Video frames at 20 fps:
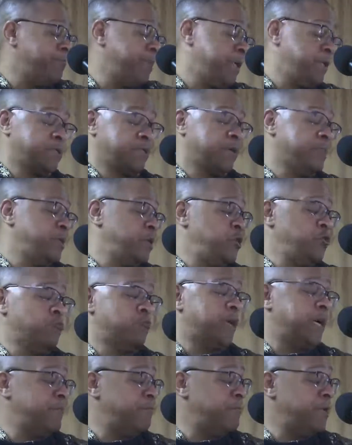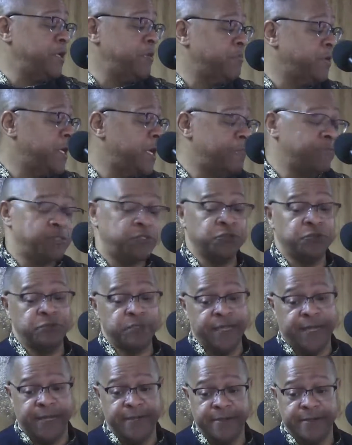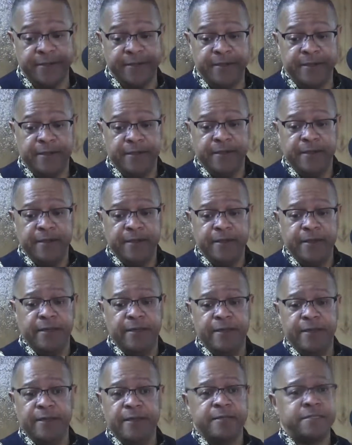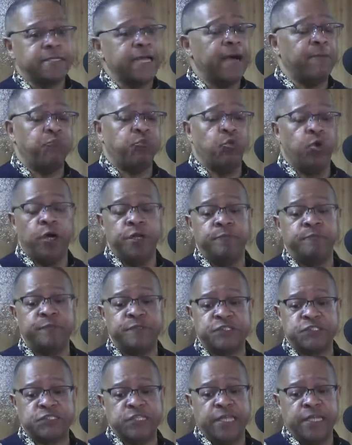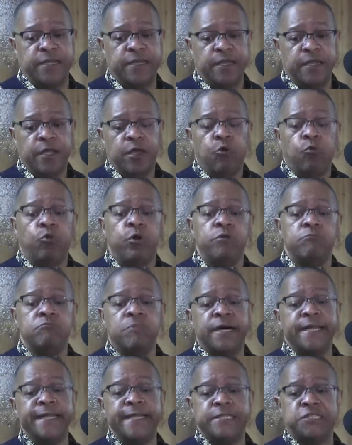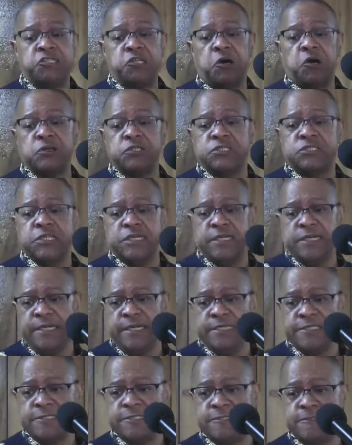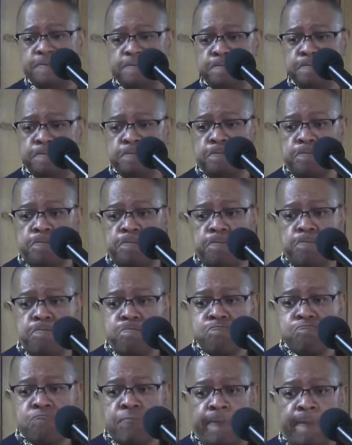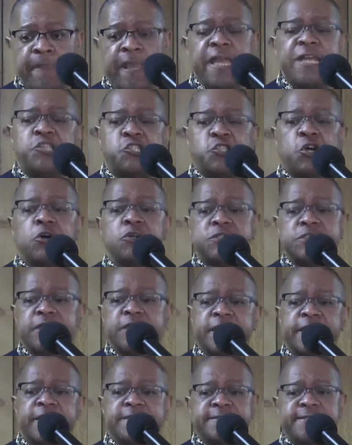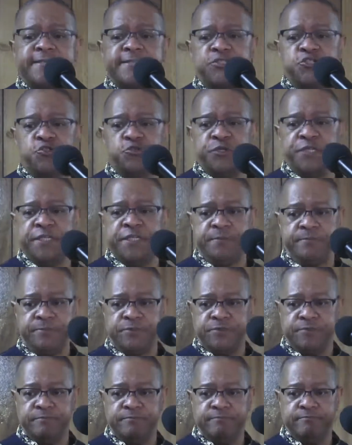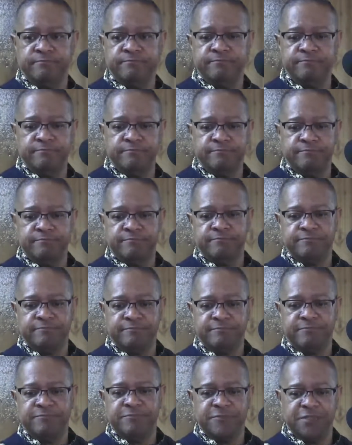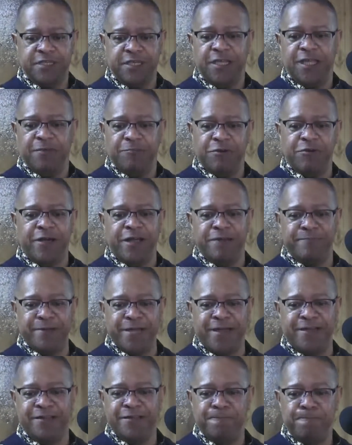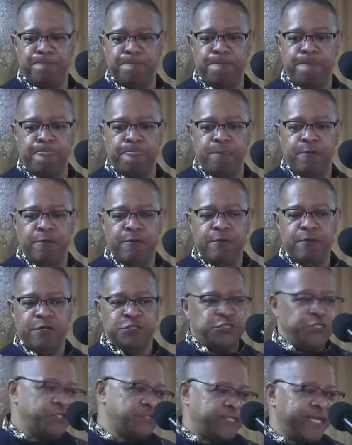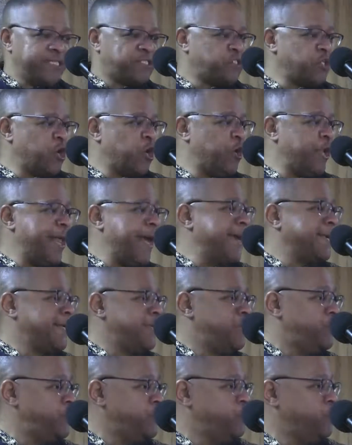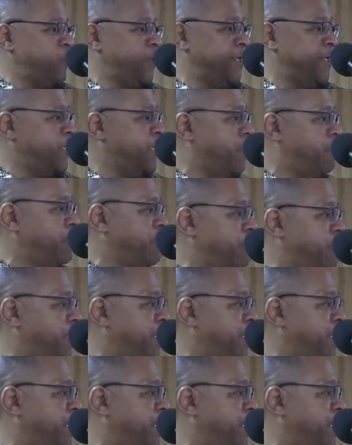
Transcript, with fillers: I mean, some of you might be, but I'm sure not. In the top 1%. When money talks to us, it talks to us in dreams. Am I right about it? See, because that's all I can do when it comes to